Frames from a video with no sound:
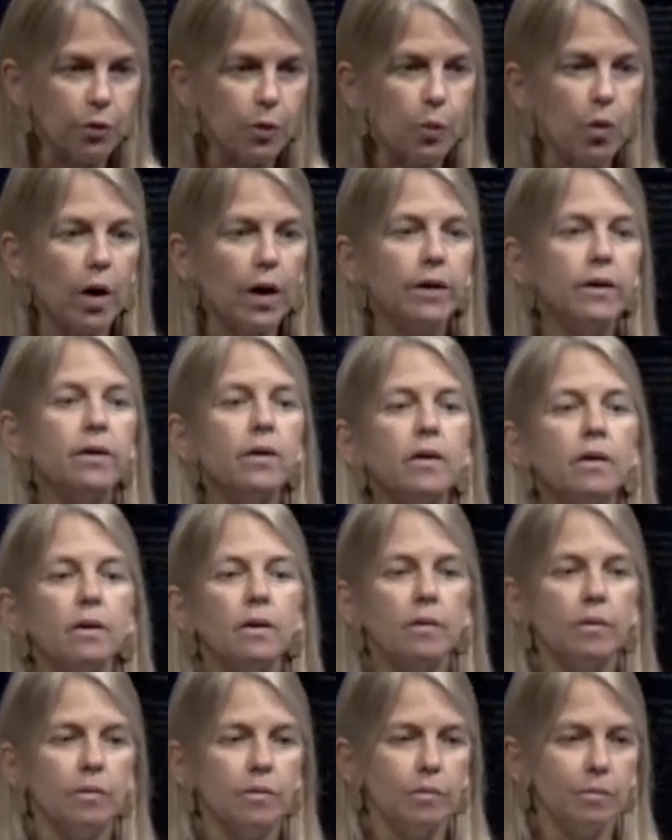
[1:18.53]
We want
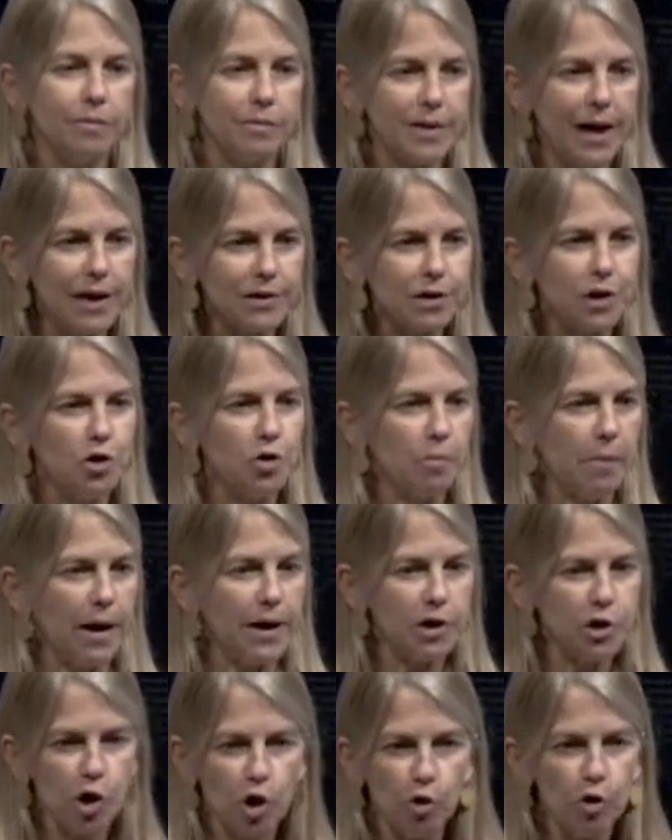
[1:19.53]
NASA, you
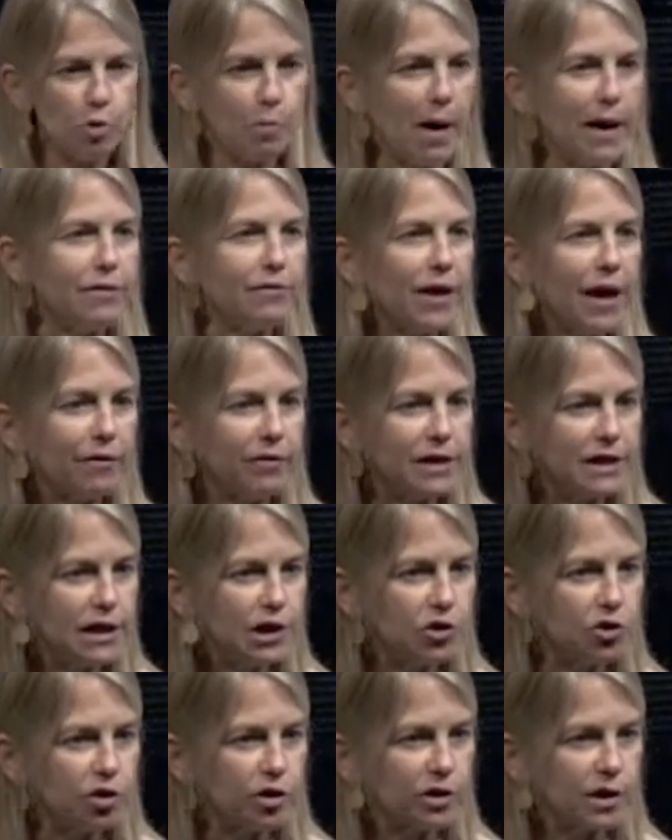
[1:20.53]
might know, you might even have a
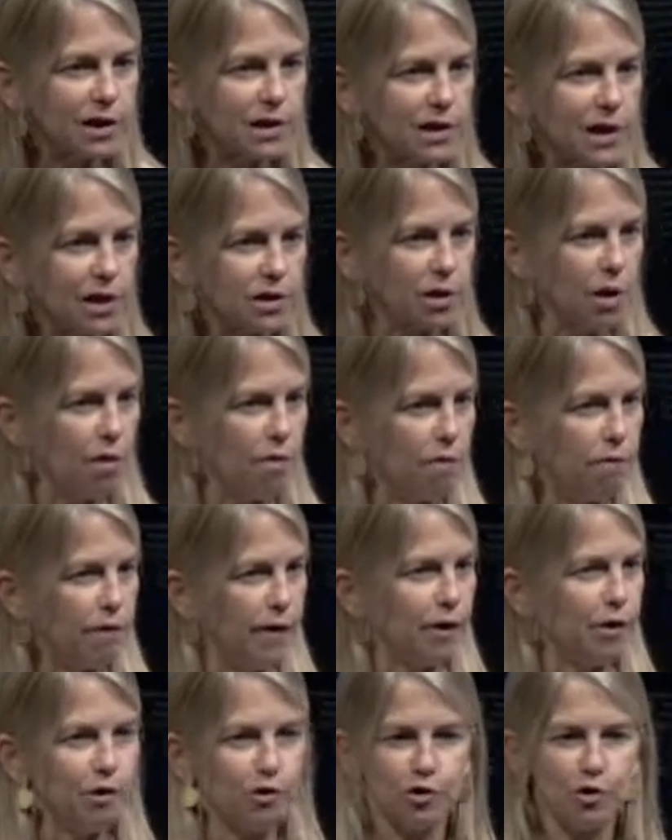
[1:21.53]
t-shirt that says,
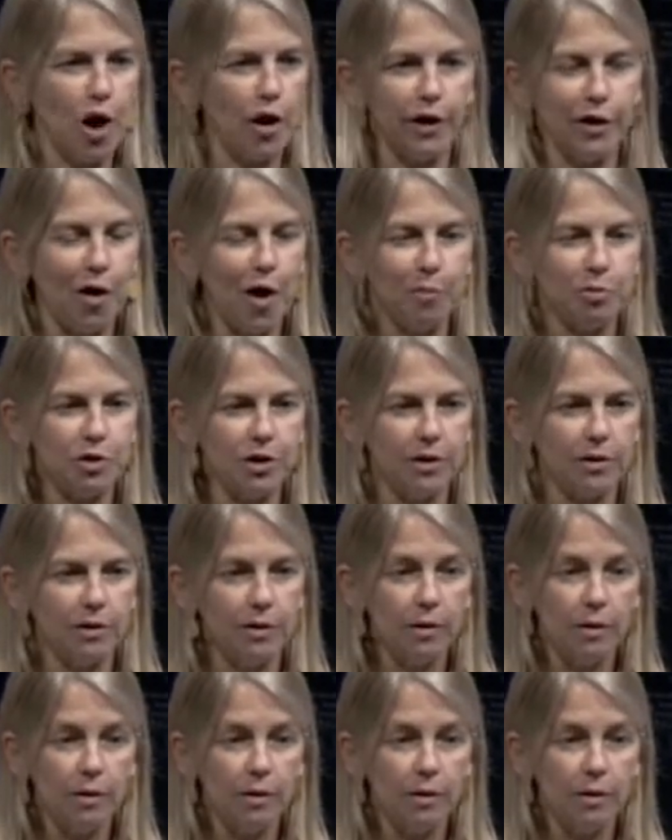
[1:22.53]
"Failure's not an option."